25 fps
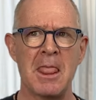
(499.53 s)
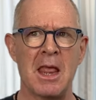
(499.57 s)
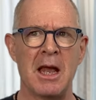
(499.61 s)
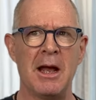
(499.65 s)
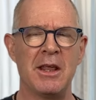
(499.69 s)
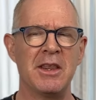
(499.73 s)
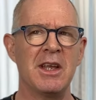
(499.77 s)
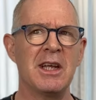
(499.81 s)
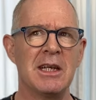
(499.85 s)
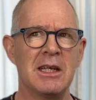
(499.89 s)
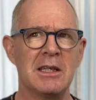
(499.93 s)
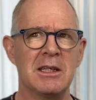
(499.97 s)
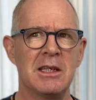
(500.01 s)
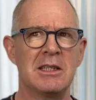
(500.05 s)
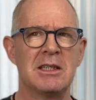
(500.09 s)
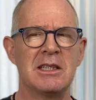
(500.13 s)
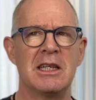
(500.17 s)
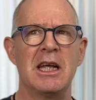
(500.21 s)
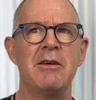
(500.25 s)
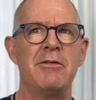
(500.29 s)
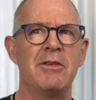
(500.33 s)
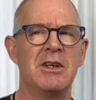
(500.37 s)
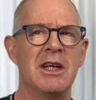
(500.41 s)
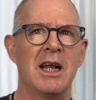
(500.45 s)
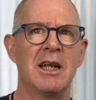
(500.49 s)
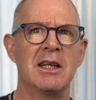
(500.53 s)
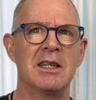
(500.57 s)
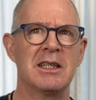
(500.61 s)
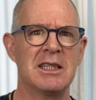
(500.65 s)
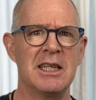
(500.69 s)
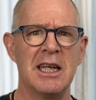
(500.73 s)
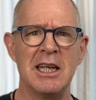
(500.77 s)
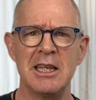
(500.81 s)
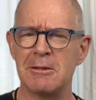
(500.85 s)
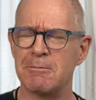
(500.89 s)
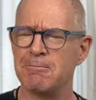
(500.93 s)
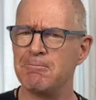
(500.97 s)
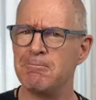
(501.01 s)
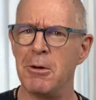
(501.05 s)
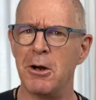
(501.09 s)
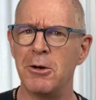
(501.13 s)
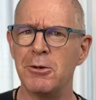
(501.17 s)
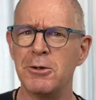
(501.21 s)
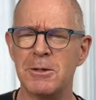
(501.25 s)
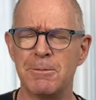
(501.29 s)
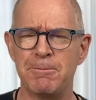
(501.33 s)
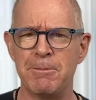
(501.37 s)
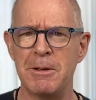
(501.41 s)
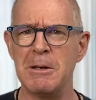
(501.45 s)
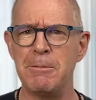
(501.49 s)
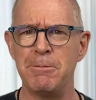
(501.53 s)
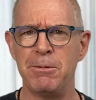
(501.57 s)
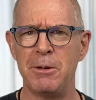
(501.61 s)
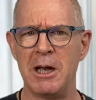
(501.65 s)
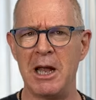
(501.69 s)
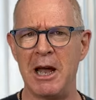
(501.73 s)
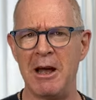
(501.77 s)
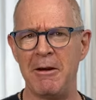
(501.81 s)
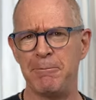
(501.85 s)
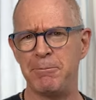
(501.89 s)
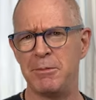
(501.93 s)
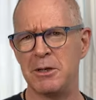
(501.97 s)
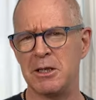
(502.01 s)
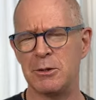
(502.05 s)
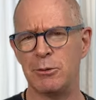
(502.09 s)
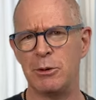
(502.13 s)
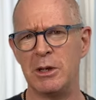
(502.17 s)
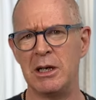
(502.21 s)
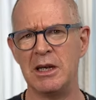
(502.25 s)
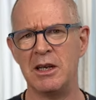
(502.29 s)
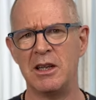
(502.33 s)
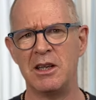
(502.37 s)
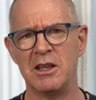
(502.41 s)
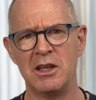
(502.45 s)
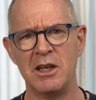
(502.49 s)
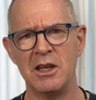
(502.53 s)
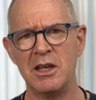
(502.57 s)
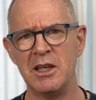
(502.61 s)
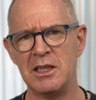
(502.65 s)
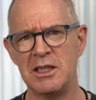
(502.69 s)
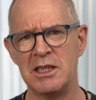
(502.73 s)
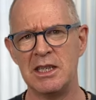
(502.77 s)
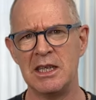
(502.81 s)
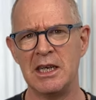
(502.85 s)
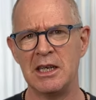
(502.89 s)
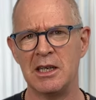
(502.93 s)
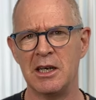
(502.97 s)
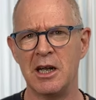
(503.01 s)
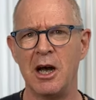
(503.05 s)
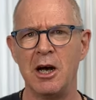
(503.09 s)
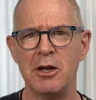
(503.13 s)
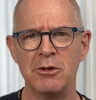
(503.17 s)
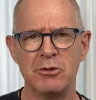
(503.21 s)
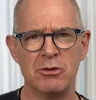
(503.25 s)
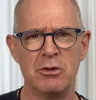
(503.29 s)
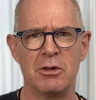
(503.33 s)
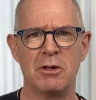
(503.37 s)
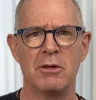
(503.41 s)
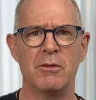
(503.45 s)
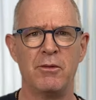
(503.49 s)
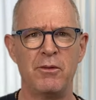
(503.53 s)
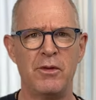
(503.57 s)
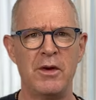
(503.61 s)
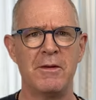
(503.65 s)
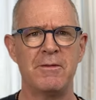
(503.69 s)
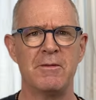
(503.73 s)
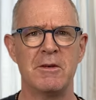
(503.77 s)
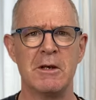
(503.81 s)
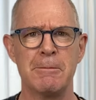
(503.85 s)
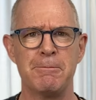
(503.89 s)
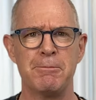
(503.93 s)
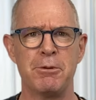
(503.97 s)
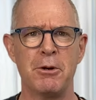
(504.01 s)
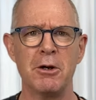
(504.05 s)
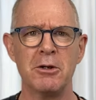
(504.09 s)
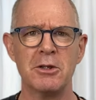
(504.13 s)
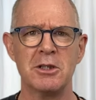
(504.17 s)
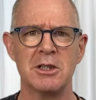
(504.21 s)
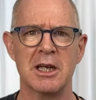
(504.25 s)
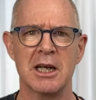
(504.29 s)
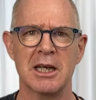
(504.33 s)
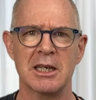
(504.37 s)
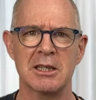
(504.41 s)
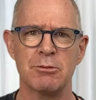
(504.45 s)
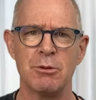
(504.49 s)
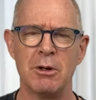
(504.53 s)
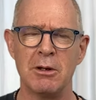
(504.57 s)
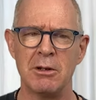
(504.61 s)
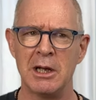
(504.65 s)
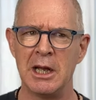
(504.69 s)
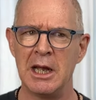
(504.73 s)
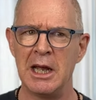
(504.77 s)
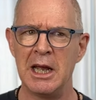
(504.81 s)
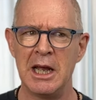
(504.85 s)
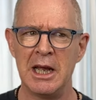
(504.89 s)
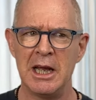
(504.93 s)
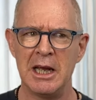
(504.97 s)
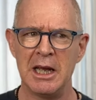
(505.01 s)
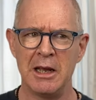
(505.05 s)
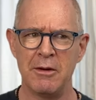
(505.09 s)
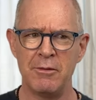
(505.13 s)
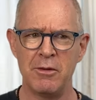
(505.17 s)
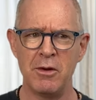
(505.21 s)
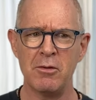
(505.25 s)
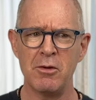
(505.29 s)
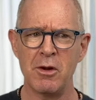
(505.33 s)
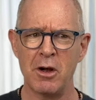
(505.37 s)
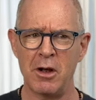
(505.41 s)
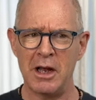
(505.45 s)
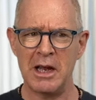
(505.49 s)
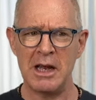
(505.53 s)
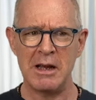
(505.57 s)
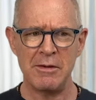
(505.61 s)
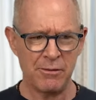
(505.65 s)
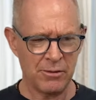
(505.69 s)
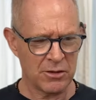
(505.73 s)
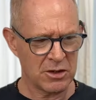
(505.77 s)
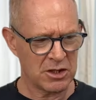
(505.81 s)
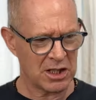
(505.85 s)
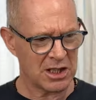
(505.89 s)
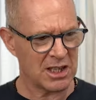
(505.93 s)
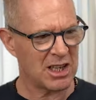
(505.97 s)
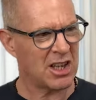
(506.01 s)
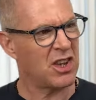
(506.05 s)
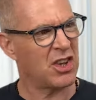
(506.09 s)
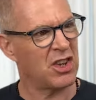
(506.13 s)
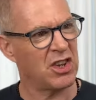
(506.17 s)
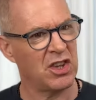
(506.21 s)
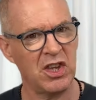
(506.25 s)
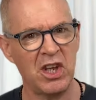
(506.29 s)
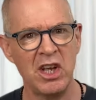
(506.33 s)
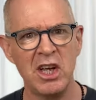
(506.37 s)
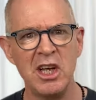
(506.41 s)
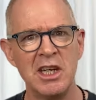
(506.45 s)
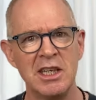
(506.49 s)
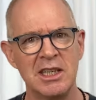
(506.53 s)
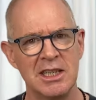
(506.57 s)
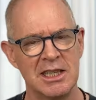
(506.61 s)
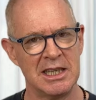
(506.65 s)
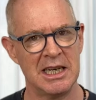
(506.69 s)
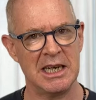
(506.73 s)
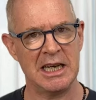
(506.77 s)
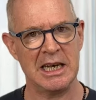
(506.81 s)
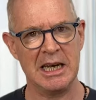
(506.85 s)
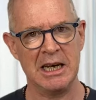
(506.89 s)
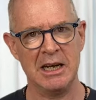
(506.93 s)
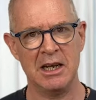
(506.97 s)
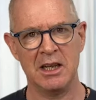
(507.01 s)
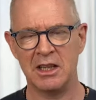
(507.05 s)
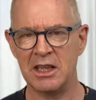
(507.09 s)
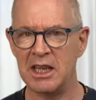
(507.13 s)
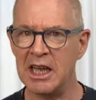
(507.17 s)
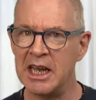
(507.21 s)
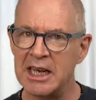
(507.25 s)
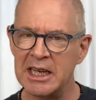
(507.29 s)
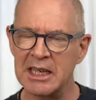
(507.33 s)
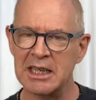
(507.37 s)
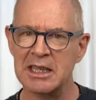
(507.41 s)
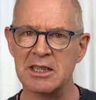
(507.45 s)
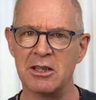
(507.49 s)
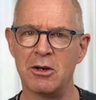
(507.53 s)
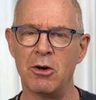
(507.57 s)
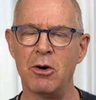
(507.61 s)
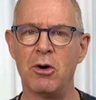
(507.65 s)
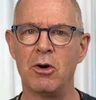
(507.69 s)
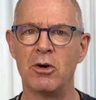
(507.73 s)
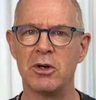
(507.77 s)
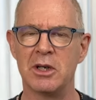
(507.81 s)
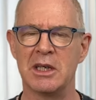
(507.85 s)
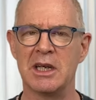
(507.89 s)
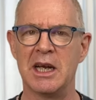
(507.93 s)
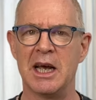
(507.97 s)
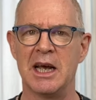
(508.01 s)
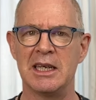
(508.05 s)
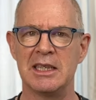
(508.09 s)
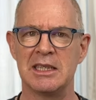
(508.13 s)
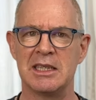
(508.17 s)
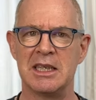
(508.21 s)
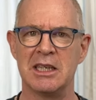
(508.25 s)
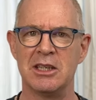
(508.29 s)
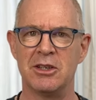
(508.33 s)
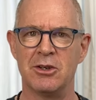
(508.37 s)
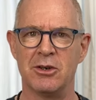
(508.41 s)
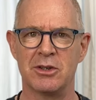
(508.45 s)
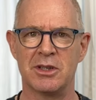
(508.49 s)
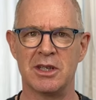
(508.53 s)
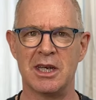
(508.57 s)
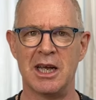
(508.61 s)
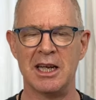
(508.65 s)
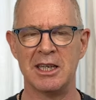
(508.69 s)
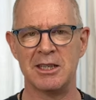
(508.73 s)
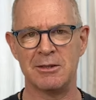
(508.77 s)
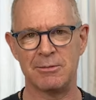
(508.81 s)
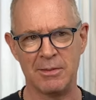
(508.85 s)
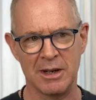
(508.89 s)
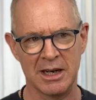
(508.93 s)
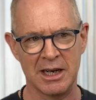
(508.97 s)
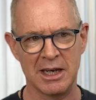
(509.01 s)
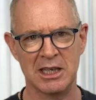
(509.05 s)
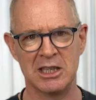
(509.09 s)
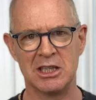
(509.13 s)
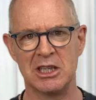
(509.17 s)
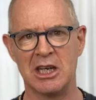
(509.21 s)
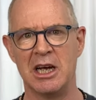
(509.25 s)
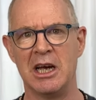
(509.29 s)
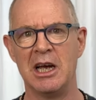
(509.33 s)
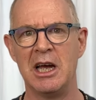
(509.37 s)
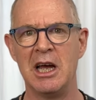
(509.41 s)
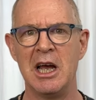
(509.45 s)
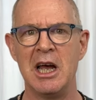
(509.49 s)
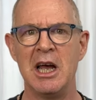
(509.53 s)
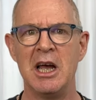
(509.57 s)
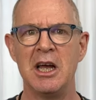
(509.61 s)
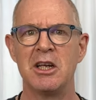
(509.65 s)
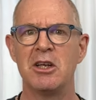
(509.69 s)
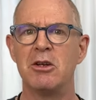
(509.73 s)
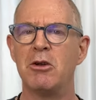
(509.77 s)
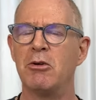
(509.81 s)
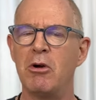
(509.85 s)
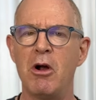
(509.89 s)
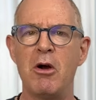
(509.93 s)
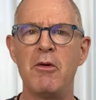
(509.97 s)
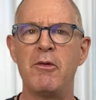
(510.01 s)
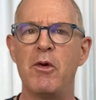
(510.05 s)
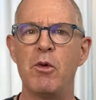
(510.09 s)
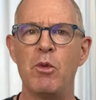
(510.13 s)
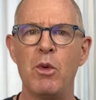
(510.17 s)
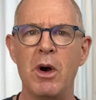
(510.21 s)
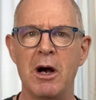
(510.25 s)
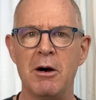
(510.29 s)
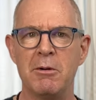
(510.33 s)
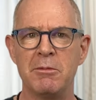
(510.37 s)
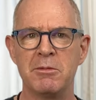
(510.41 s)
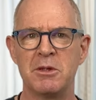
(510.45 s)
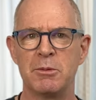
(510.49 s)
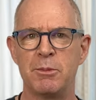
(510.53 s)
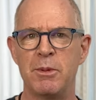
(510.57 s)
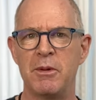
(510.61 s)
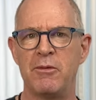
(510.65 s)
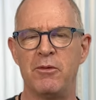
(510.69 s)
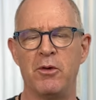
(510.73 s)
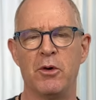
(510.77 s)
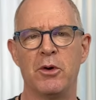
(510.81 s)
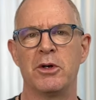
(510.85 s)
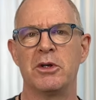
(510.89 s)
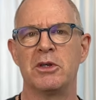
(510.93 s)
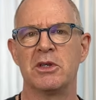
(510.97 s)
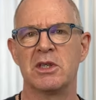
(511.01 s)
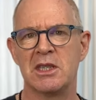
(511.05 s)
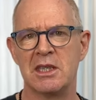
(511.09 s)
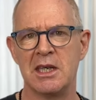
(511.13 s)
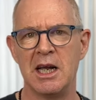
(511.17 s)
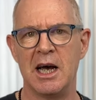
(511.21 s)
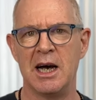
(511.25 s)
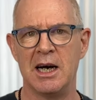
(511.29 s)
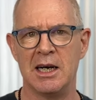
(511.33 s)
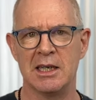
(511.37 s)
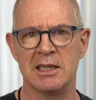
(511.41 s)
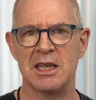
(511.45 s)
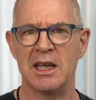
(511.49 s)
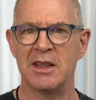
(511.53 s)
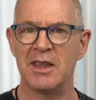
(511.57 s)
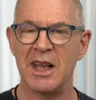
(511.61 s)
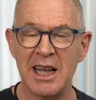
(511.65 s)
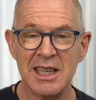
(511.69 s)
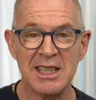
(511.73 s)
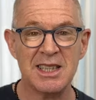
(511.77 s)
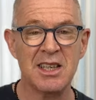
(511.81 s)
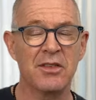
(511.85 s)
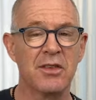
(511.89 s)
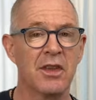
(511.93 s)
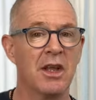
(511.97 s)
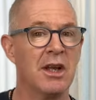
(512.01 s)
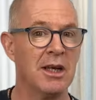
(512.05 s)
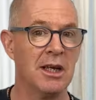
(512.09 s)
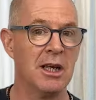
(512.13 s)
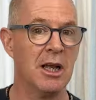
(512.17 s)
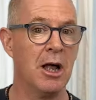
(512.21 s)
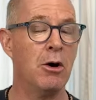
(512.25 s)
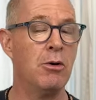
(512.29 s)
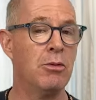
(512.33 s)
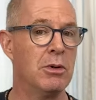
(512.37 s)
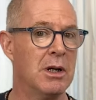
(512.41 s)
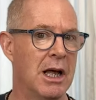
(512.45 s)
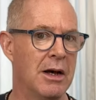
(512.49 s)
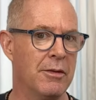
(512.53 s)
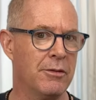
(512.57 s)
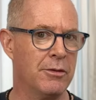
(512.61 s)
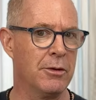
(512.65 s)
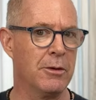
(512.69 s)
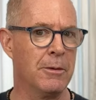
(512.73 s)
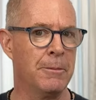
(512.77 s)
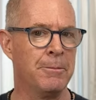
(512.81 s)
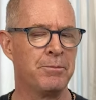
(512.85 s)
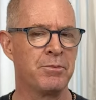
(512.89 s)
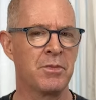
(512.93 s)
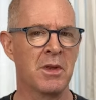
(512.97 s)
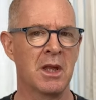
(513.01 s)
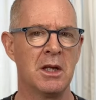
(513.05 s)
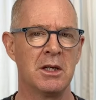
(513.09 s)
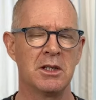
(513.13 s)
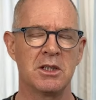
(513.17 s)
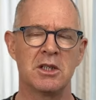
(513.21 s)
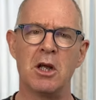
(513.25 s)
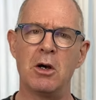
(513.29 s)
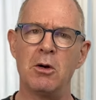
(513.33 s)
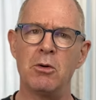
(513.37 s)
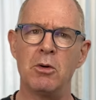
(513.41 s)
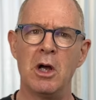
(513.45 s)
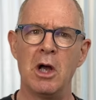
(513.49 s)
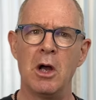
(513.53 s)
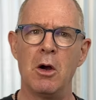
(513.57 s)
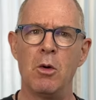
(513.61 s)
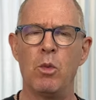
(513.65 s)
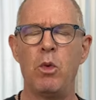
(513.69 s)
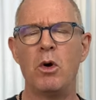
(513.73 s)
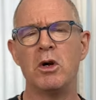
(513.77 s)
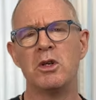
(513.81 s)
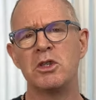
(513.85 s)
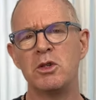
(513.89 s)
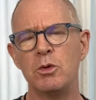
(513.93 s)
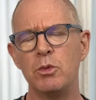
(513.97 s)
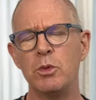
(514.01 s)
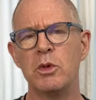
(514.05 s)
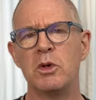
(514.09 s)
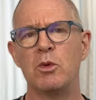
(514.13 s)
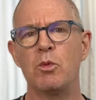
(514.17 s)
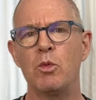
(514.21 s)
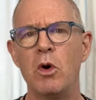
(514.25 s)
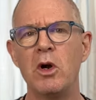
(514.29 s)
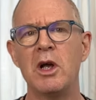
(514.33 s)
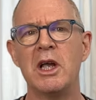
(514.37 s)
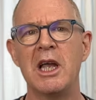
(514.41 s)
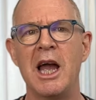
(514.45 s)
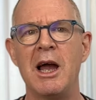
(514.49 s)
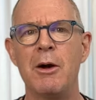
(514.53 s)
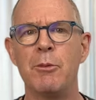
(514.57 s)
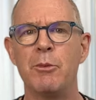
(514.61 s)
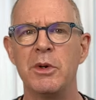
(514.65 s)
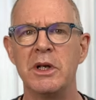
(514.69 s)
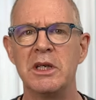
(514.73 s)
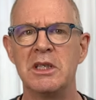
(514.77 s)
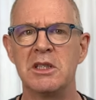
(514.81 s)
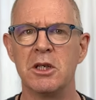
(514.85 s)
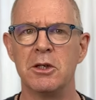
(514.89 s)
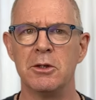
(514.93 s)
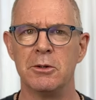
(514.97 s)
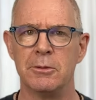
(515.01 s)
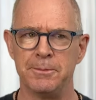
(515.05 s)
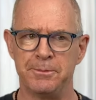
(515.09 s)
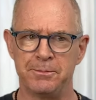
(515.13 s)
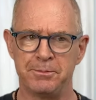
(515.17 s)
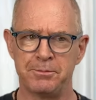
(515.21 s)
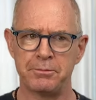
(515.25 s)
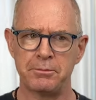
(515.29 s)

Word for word: I think, as David Allen says, most people have between 30 and 150 projects. Well, if you've got even just 30 things organized in your task manager, you're overwhelmed before you start, and that's on the low level. So, what, do, what can we do?